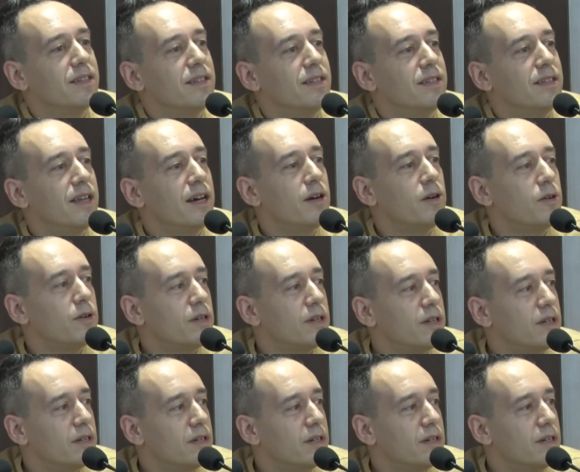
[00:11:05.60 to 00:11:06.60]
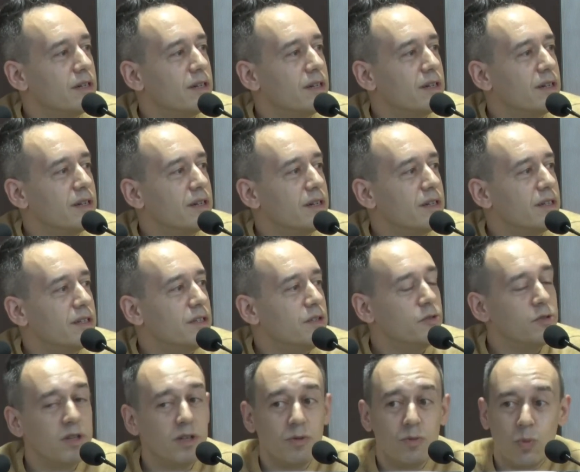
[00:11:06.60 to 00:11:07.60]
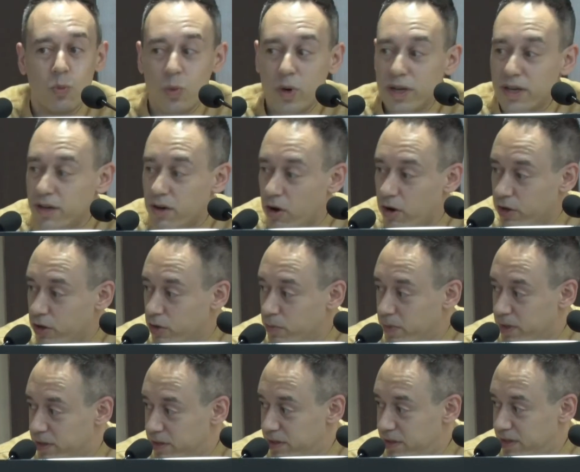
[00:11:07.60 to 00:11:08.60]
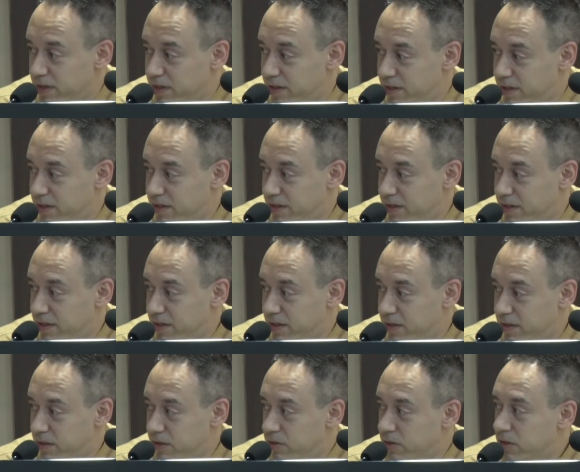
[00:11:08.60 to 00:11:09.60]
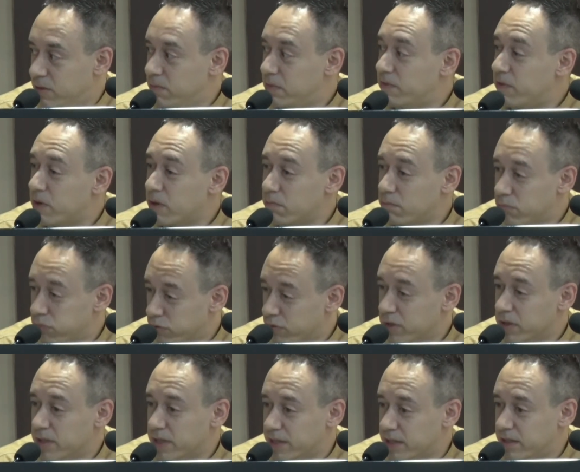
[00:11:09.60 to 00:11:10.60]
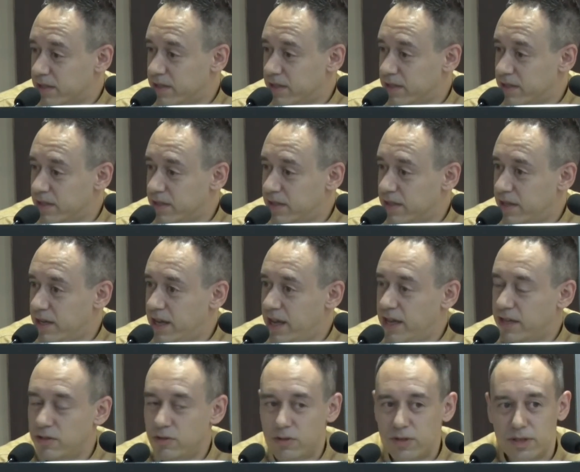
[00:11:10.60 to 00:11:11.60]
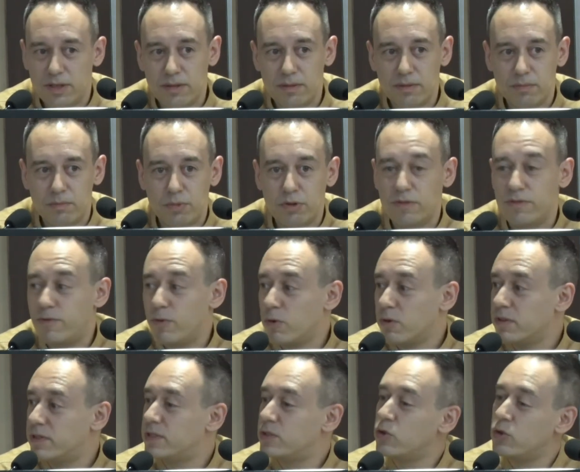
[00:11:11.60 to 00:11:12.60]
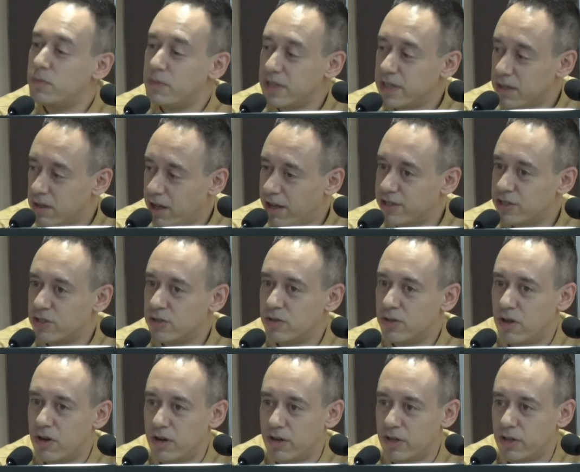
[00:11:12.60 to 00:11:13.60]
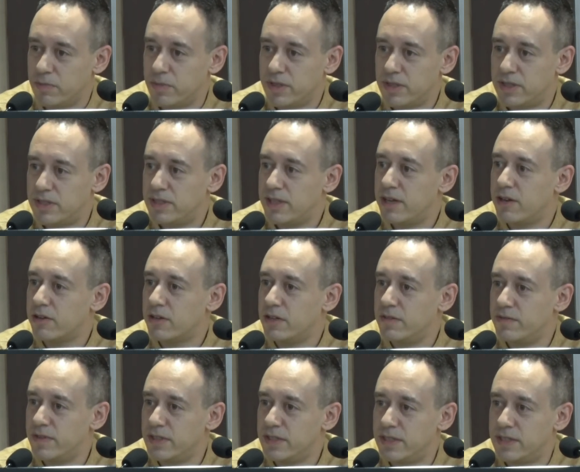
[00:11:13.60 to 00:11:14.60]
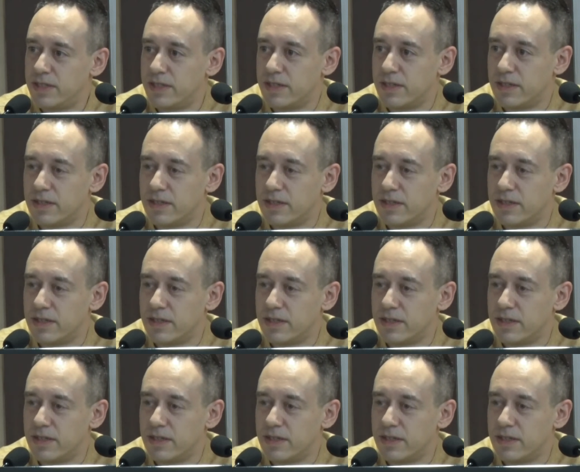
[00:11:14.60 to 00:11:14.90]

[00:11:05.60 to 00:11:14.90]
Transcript: Now, you can win an argument. You can be very brilliant, and you can put forth so many logical arguments that are convincing.